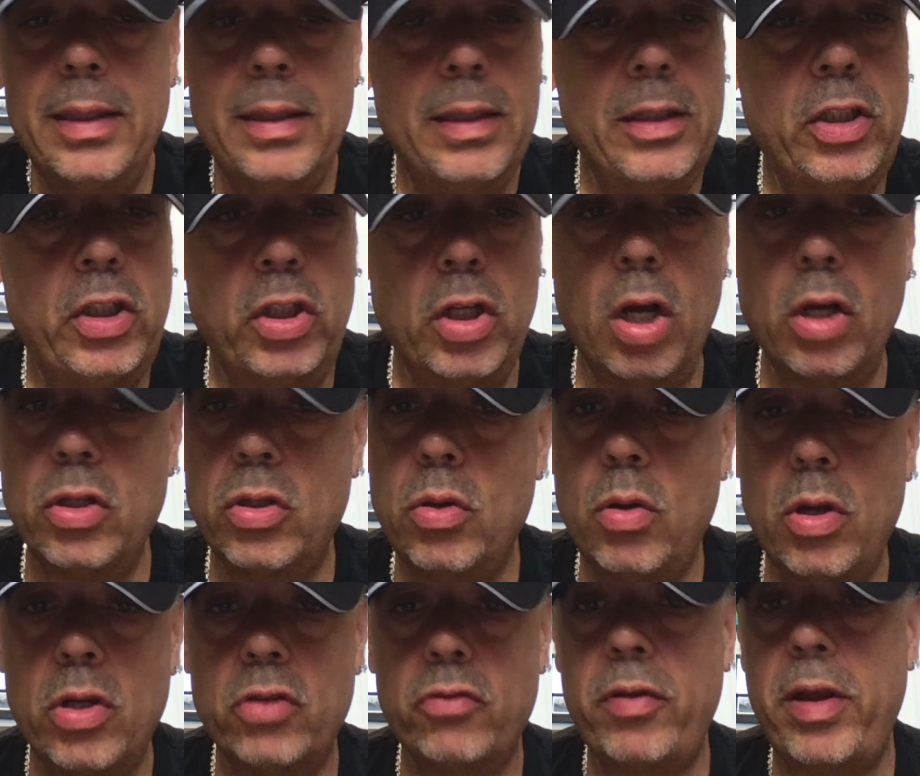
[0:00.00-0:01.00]
Shug's
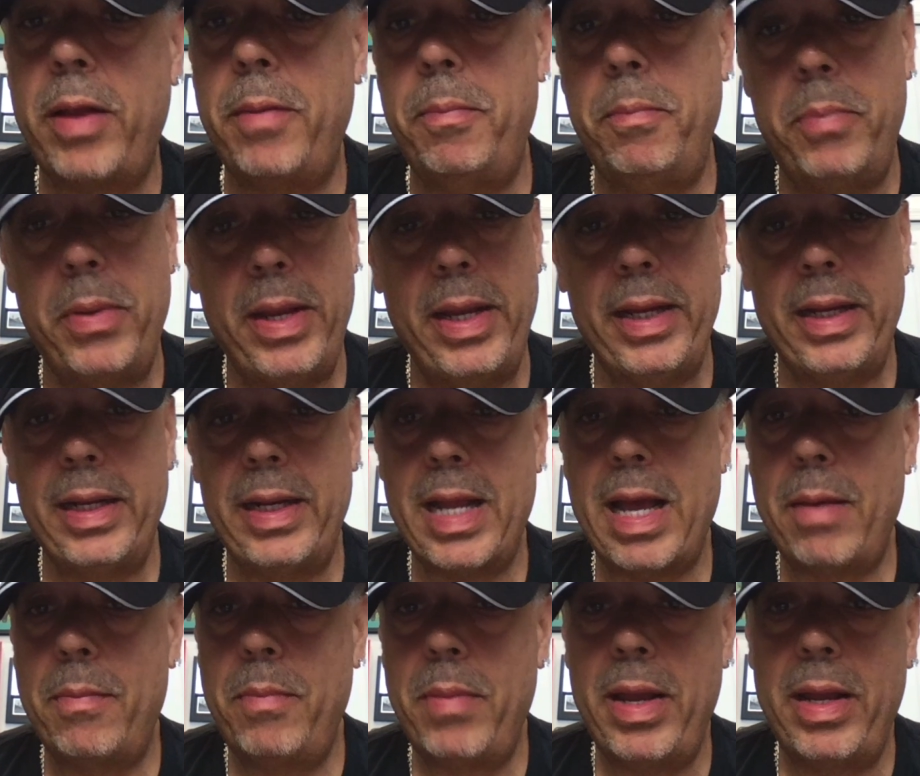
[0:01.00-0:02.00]
horse ran big in
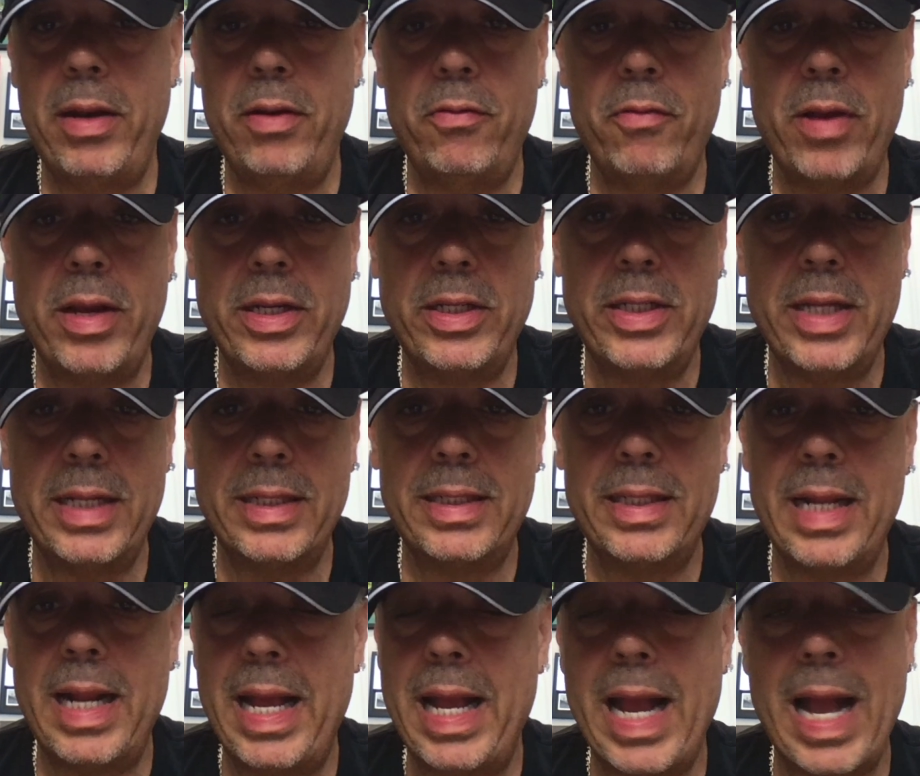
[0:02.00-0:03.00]
that maiden race
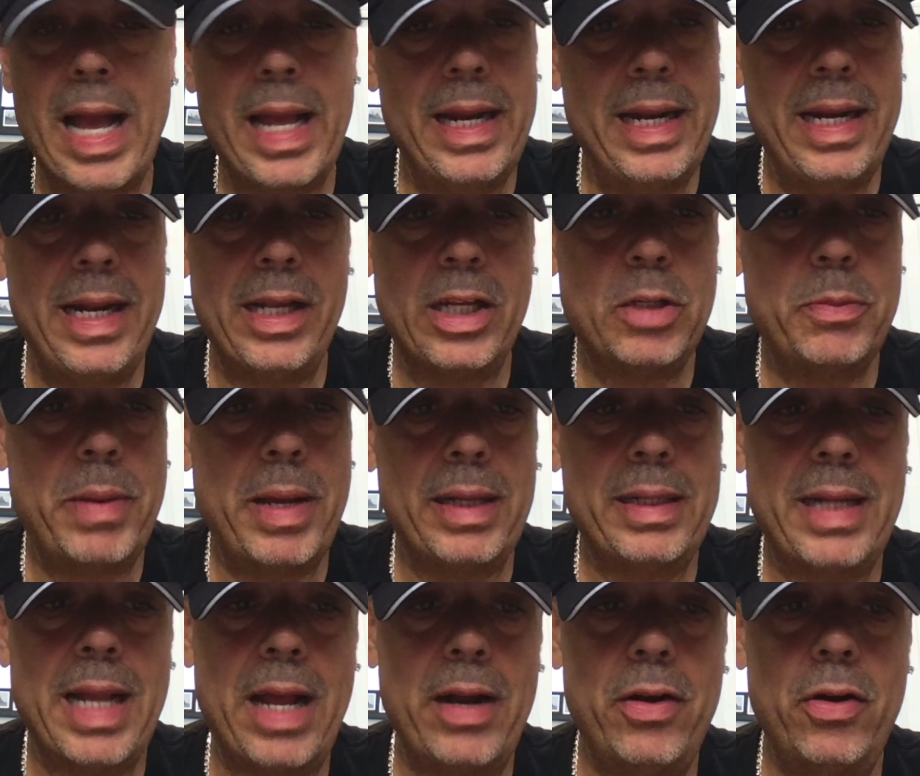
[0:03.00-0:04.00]
yesterday. I didn't expect
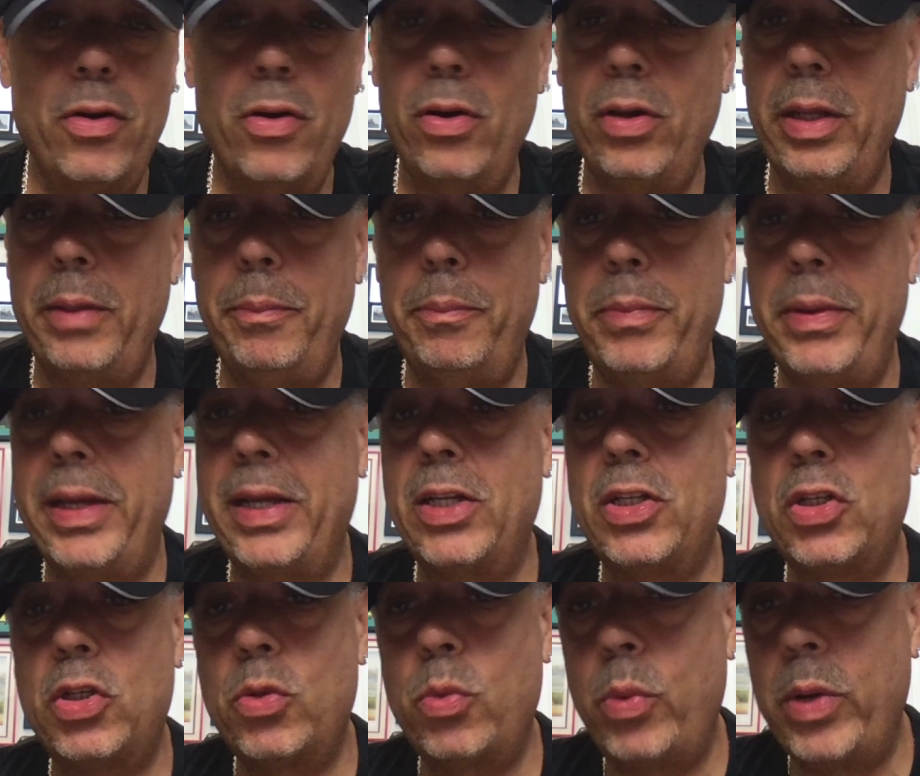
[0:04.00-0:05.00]
that early big
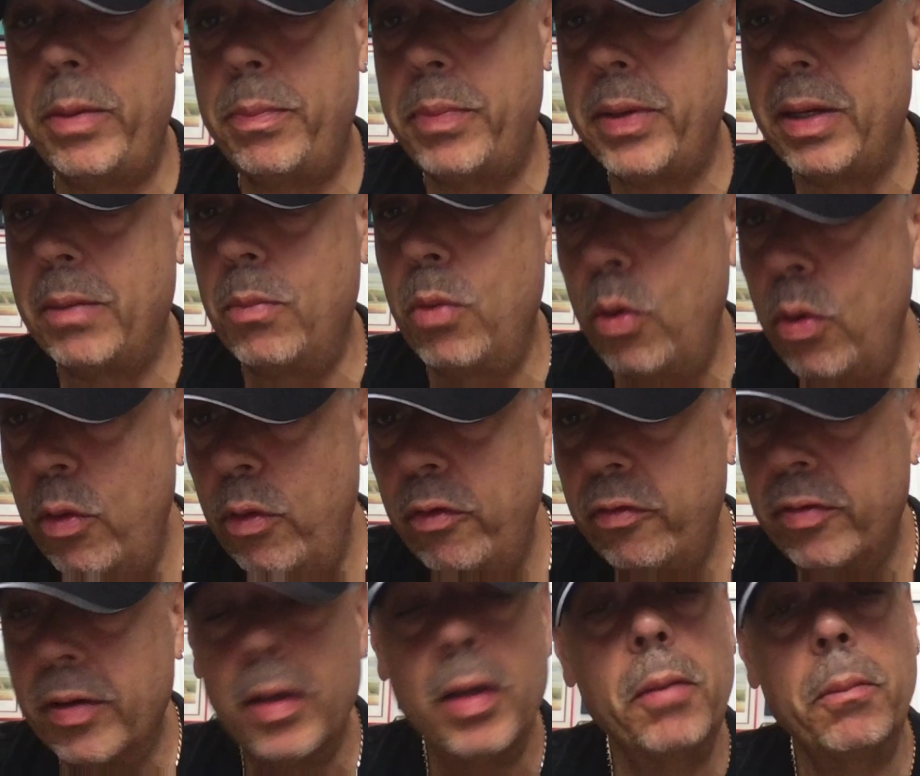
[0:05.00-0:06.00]
sweeping move,
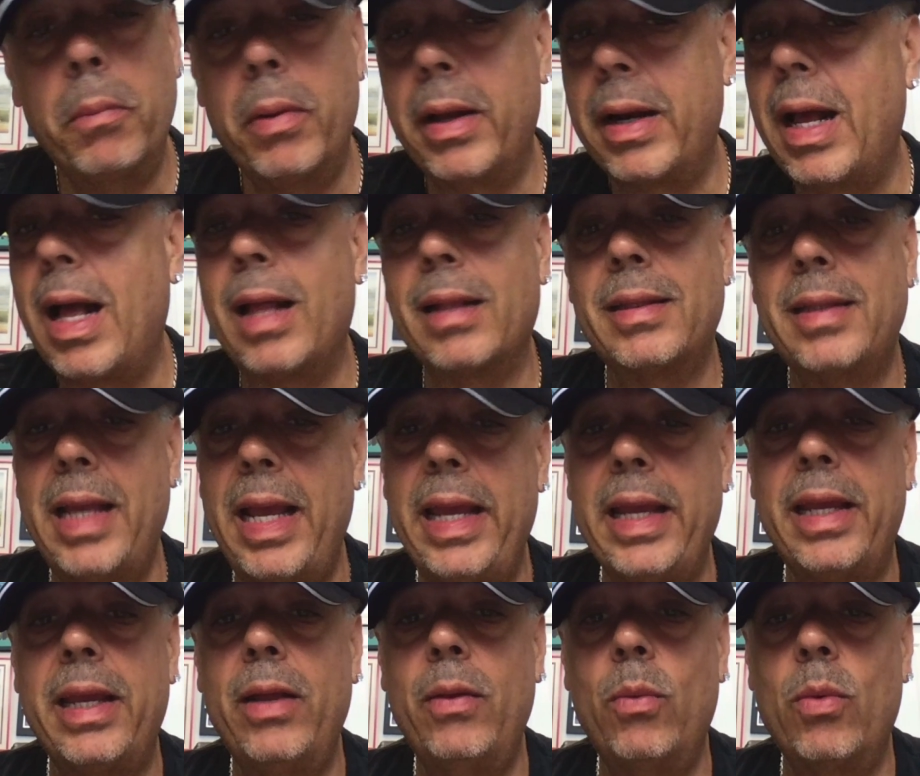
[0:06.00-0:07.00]
but I'll
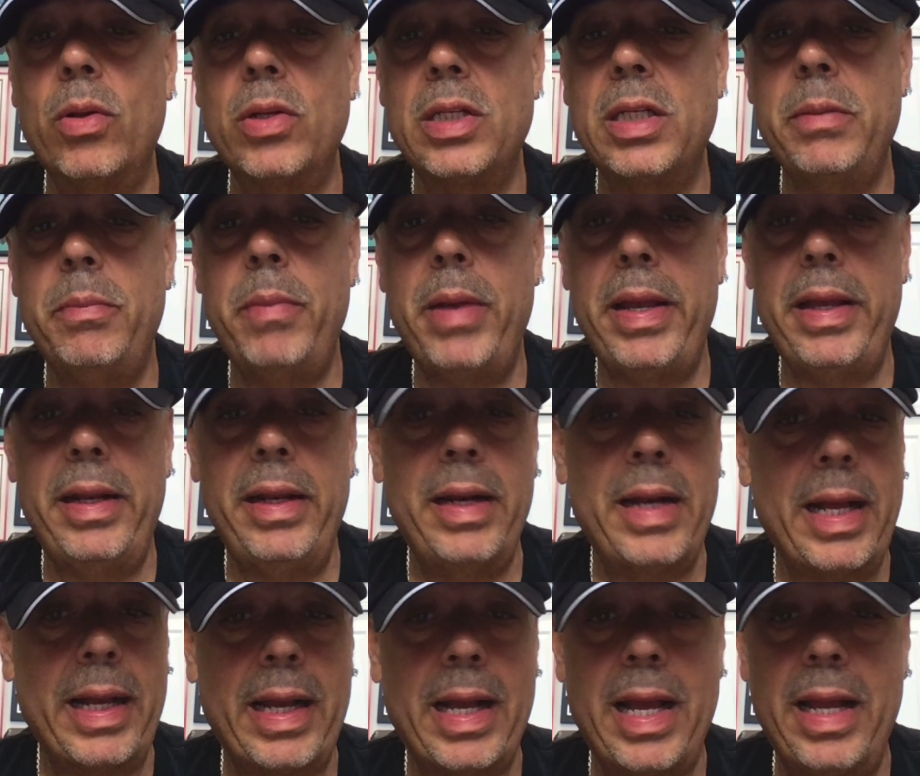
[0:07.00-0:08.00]
take it. Once he made it,
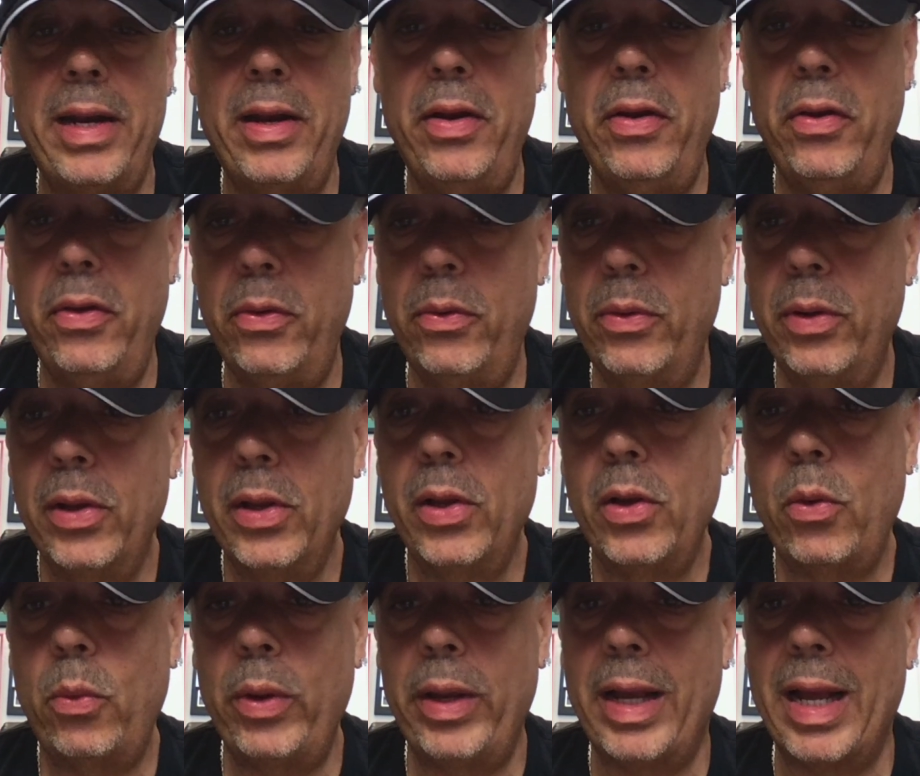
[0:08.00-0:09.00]
I kind of knew
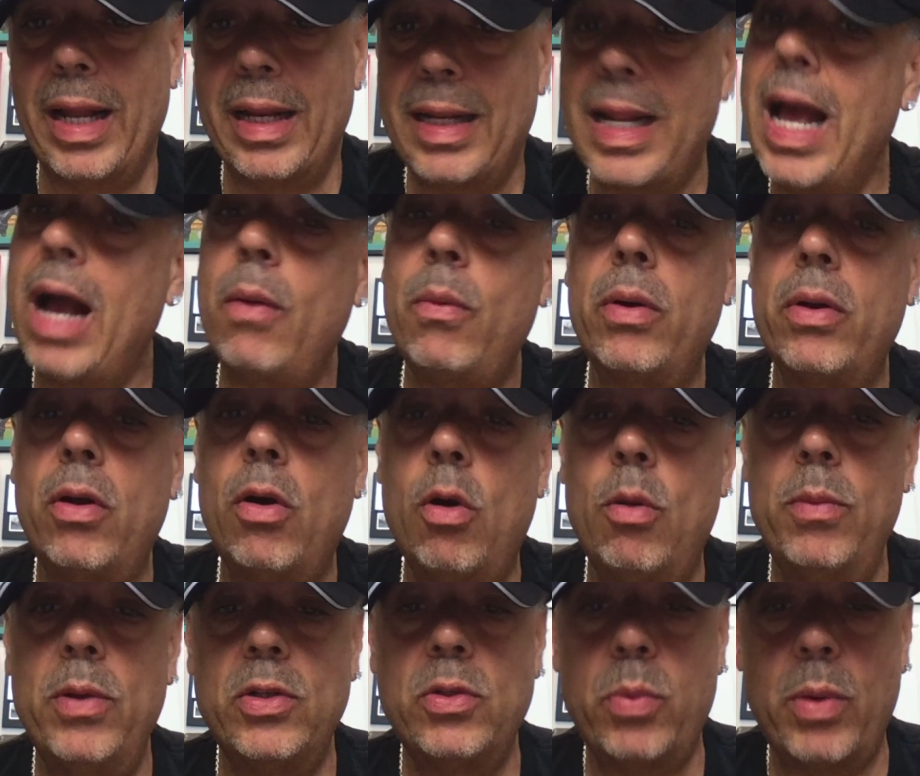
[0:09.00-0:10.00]
we got that one
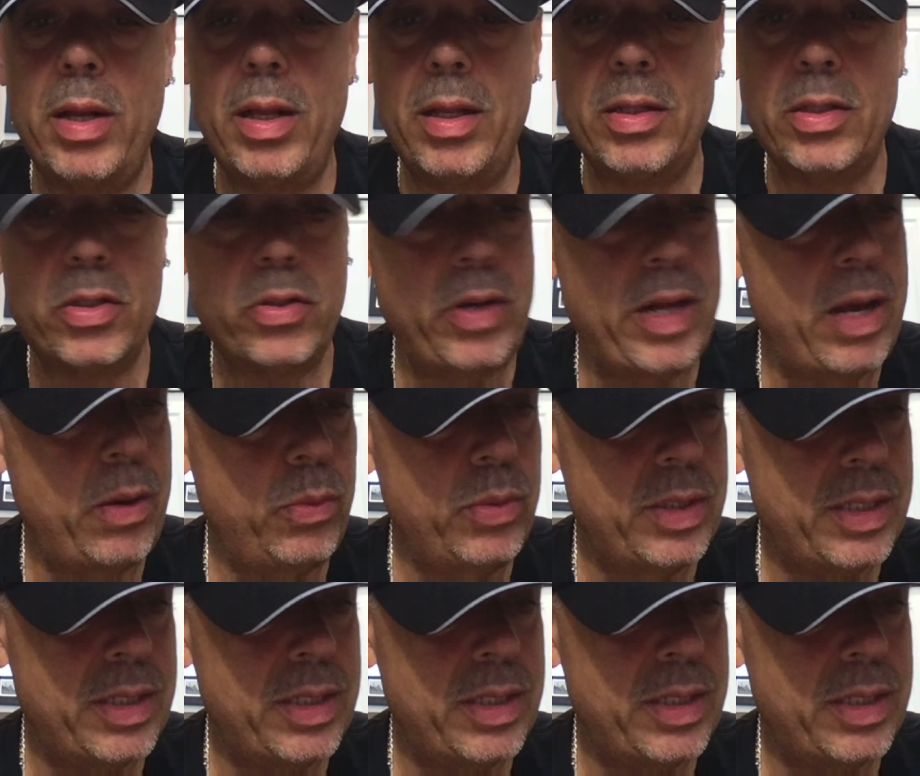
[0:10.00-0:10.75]
home as well, so that was